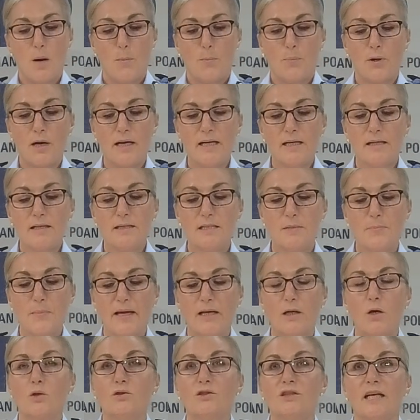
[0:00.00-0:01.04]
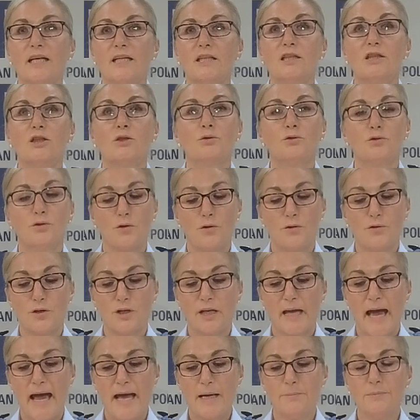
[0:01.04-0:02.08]
Predators may contact children through
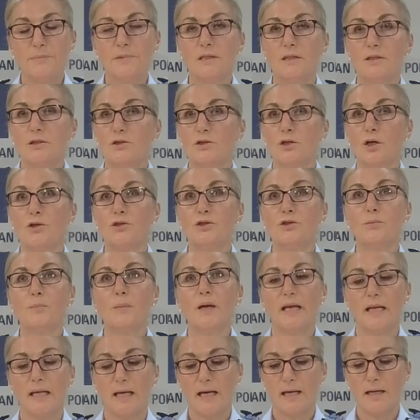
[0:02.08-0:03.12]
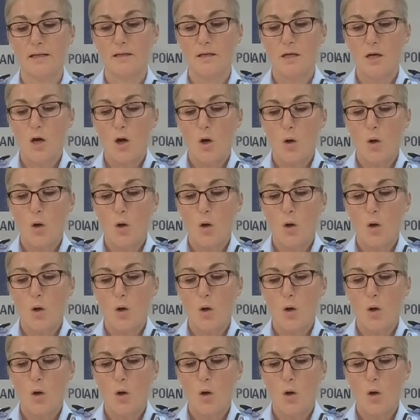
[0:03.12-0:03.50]
games, social media,